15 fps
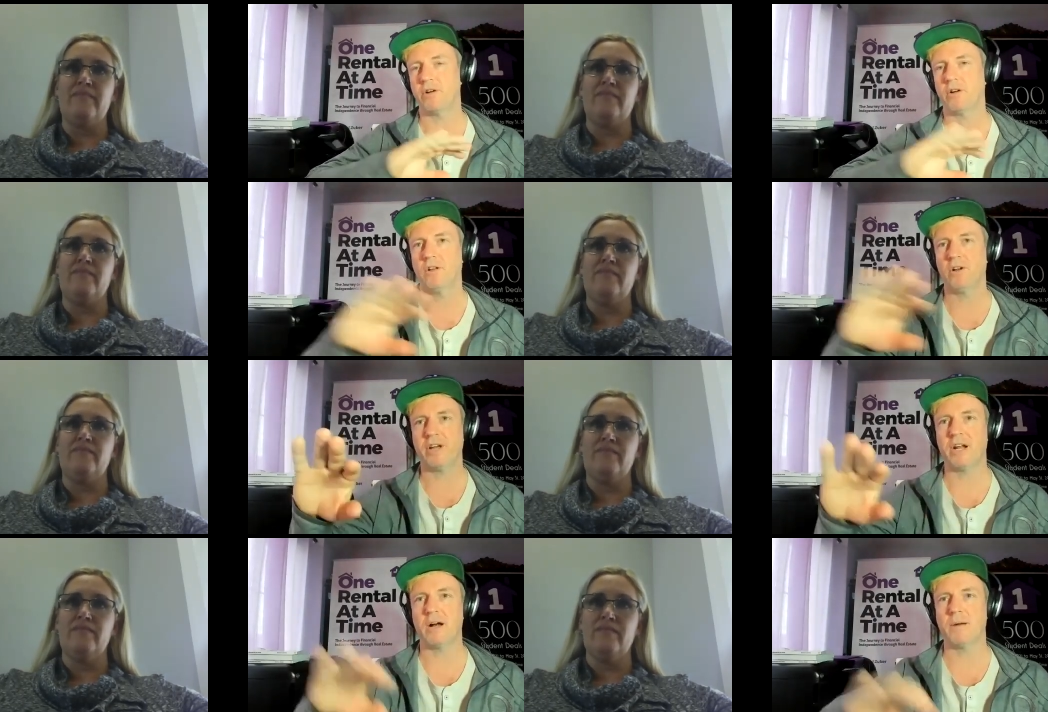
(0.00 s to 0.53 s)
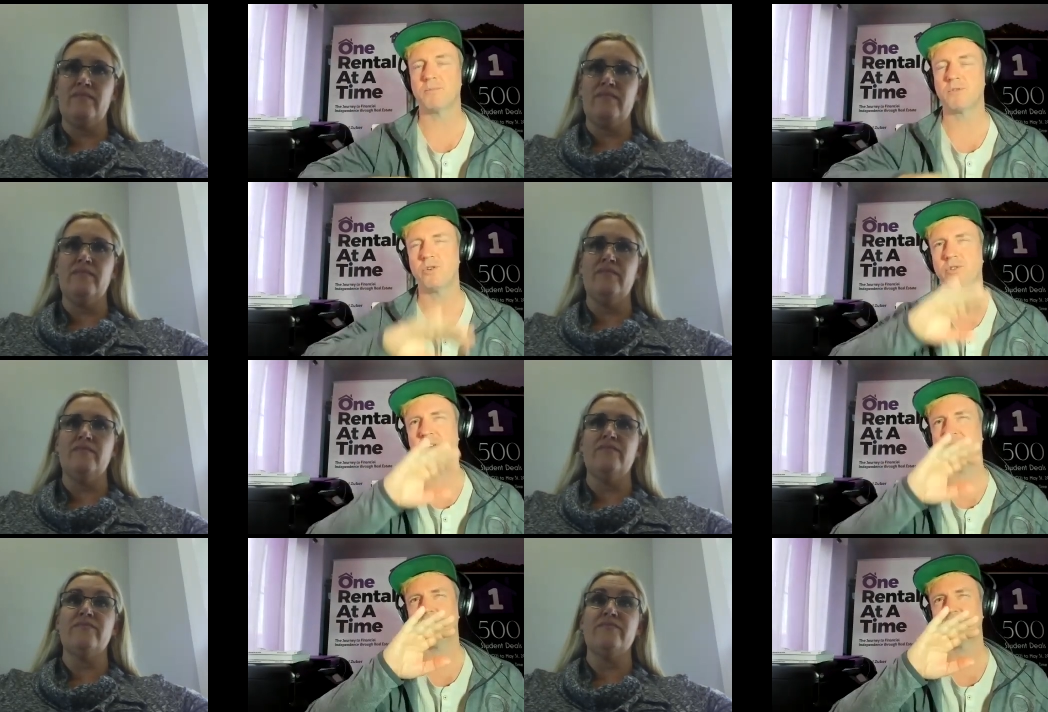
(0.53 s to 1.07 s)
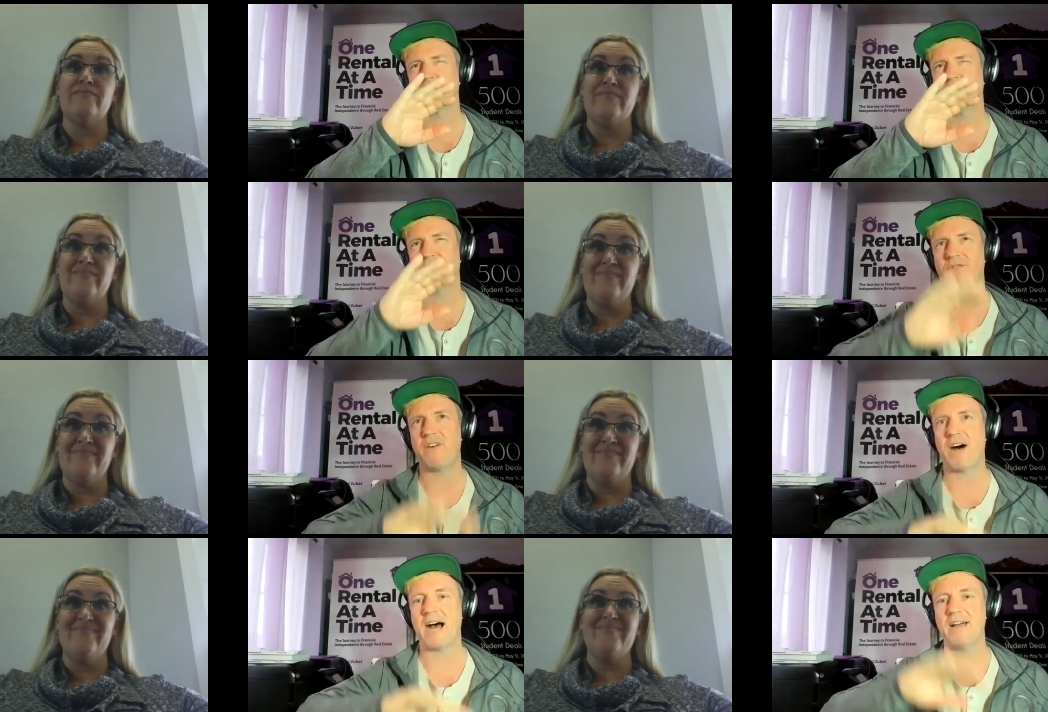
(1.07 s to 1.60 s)
Speaker 1: You can go look it up.
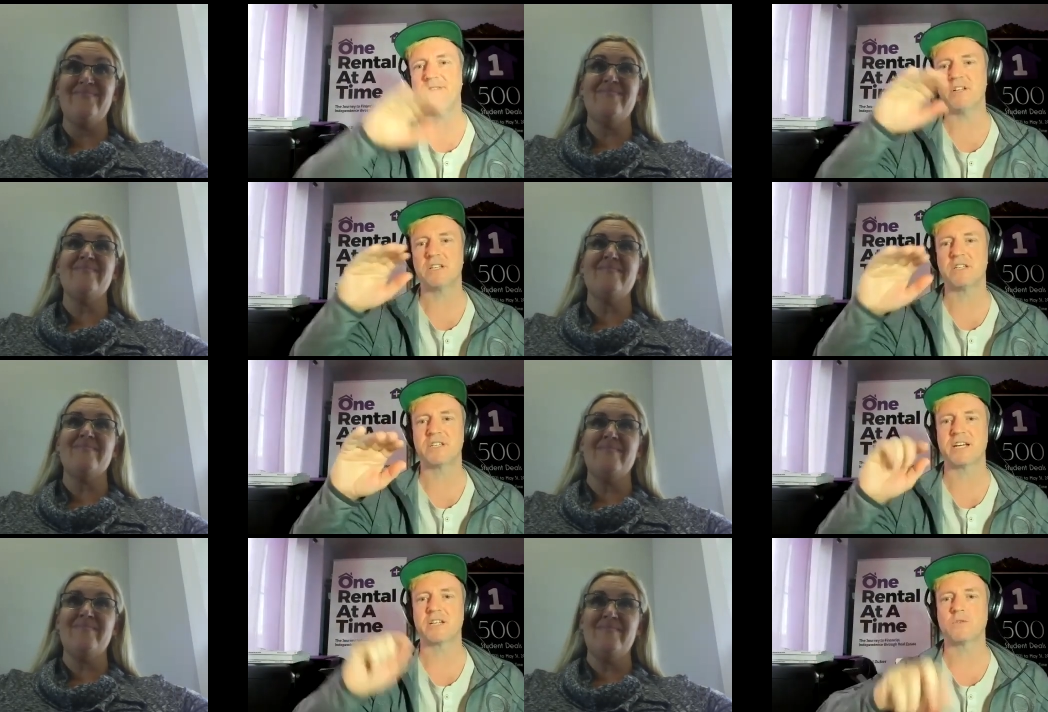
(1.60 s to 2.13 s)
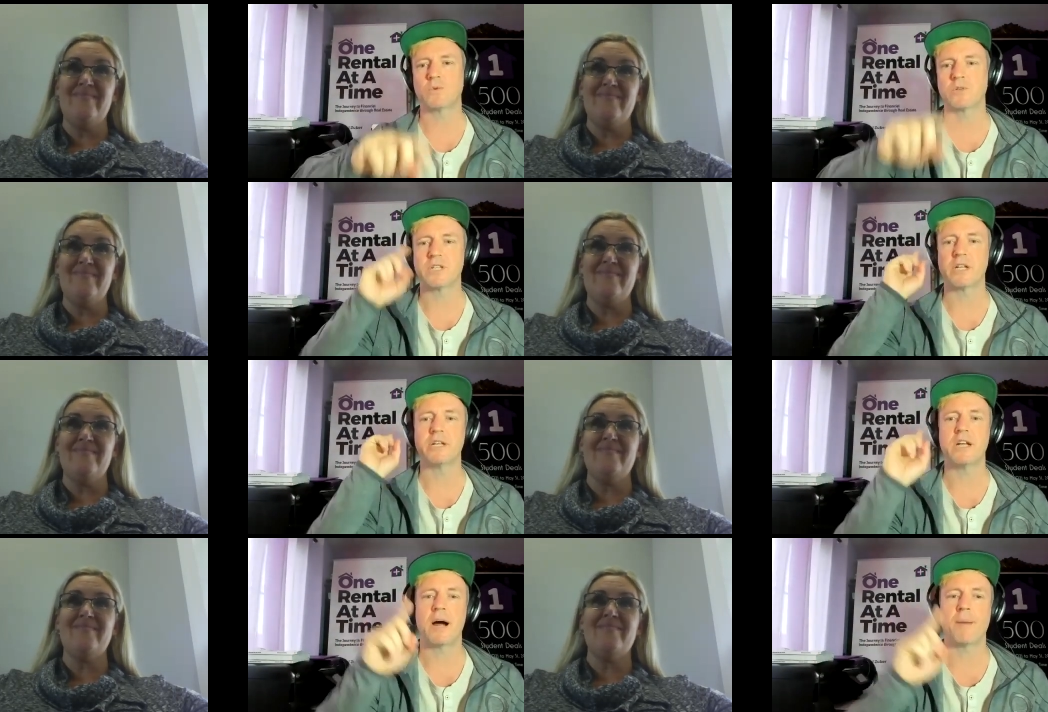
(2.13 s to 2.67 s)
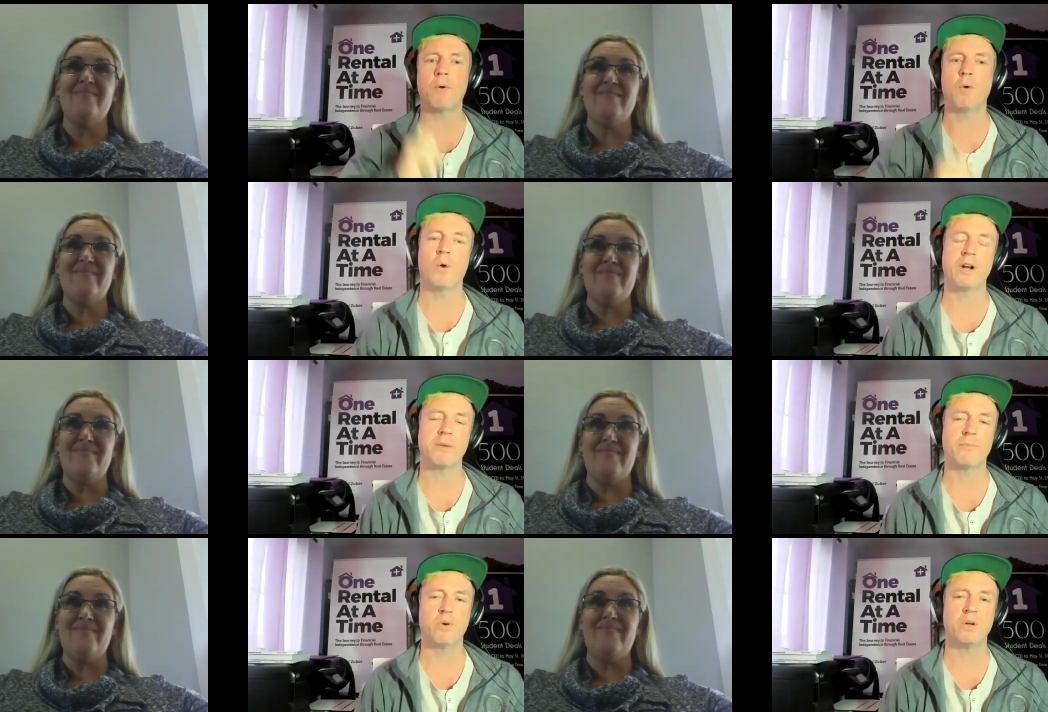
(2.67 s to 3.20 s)
2005 and six was the number
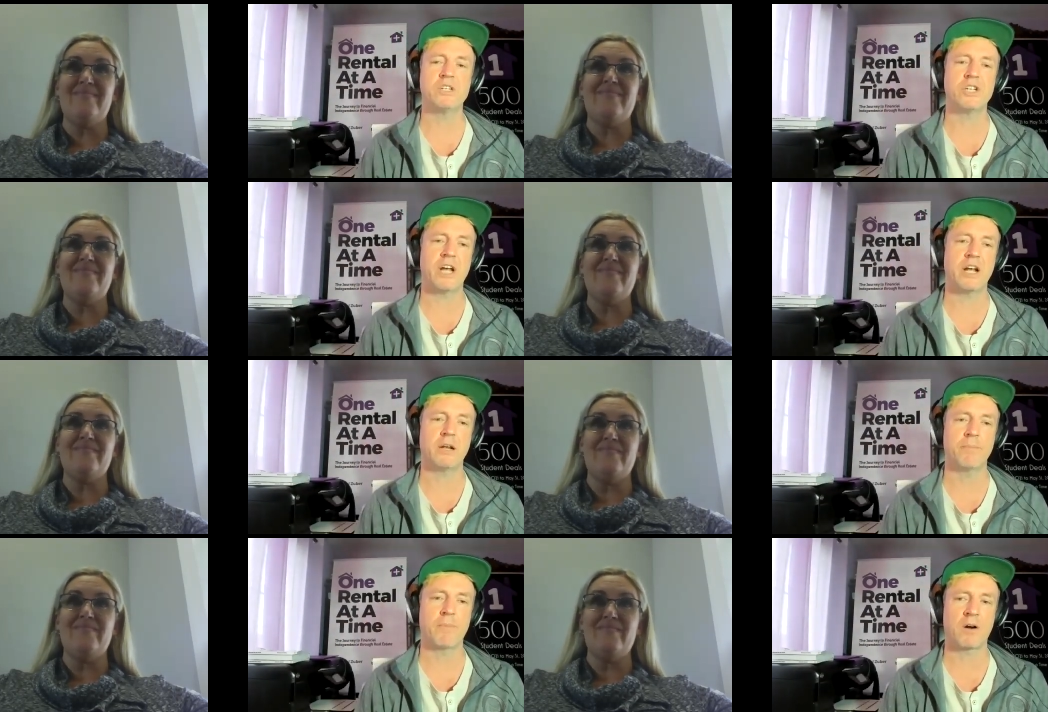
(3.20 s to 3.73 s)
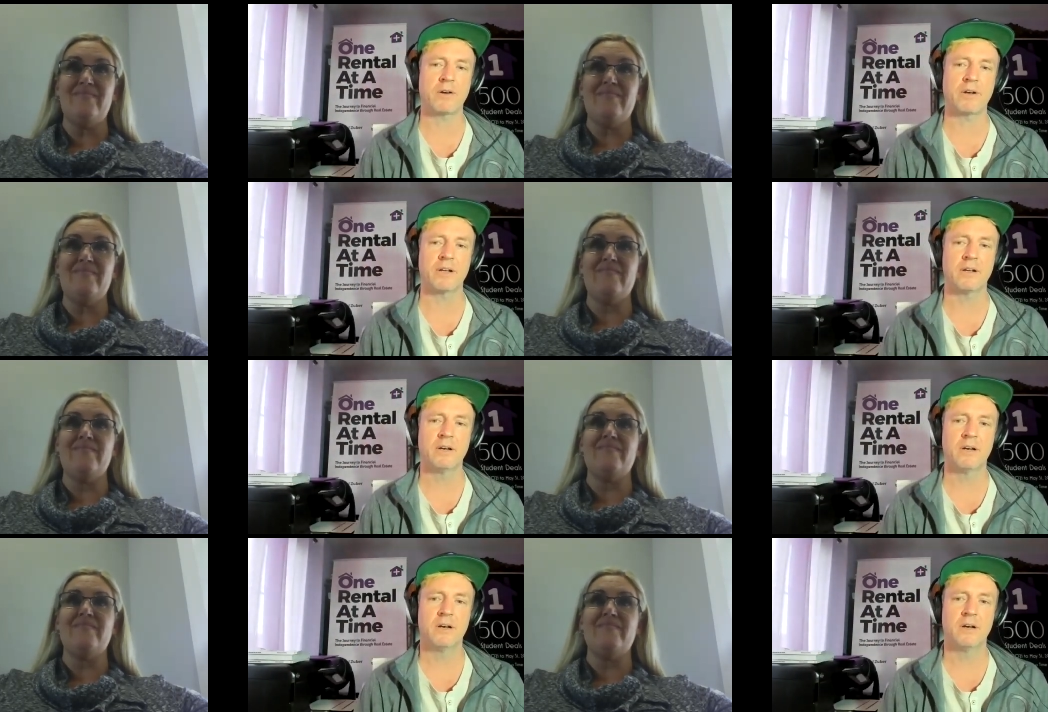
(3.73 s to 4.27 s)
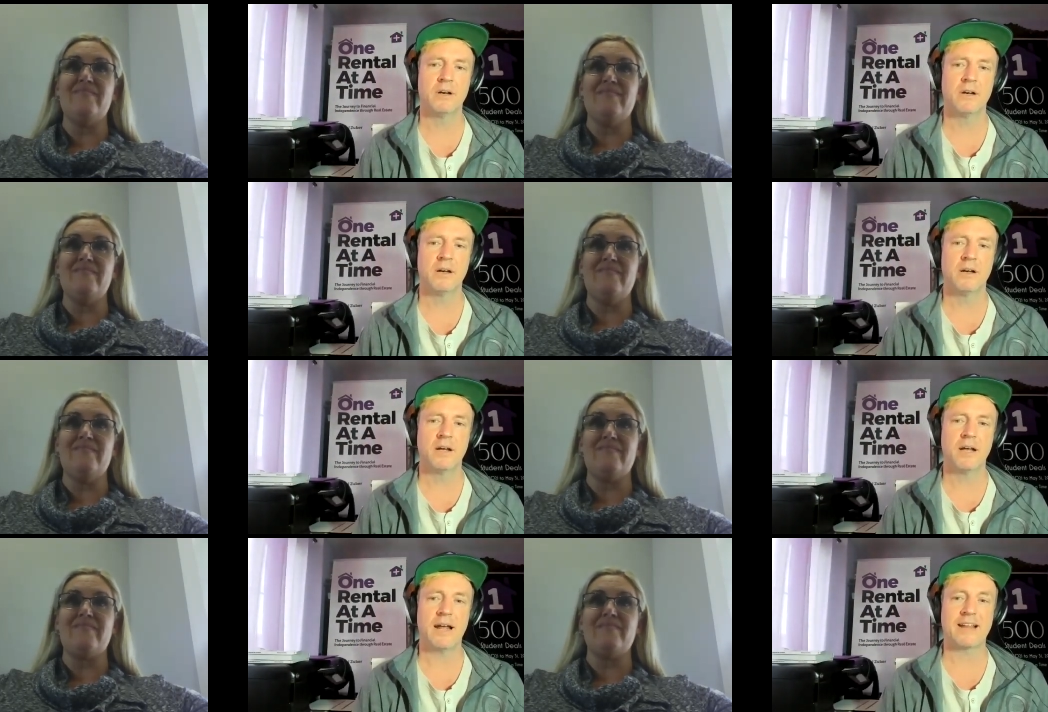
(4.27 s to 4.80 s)
one appreciating market.
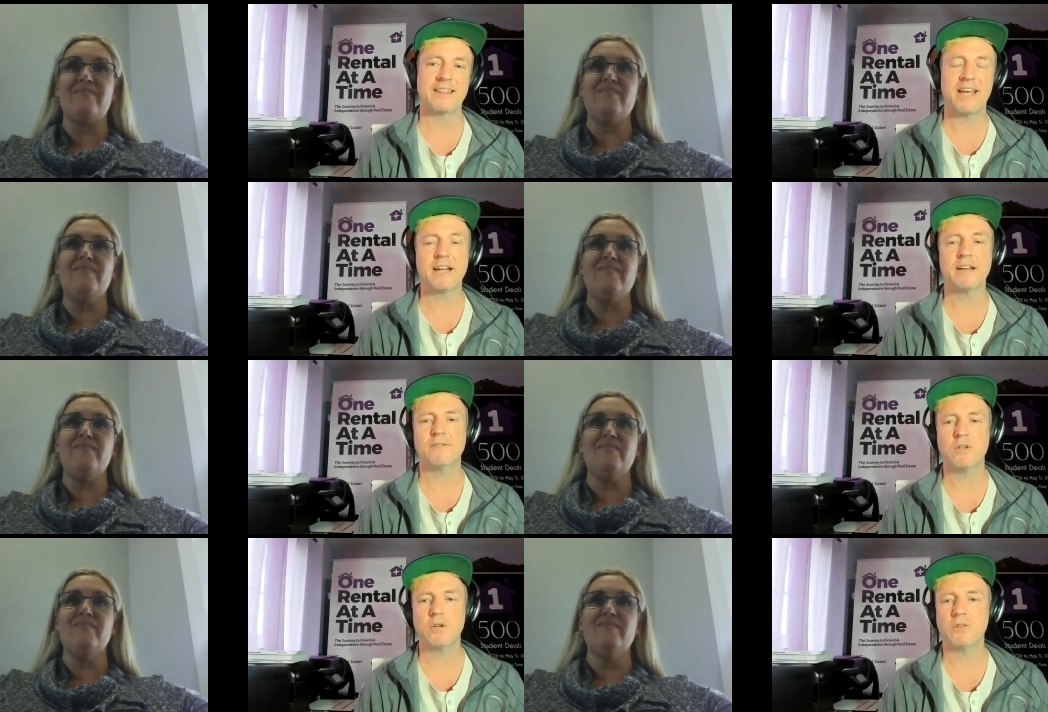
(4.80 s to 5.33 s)
At the end of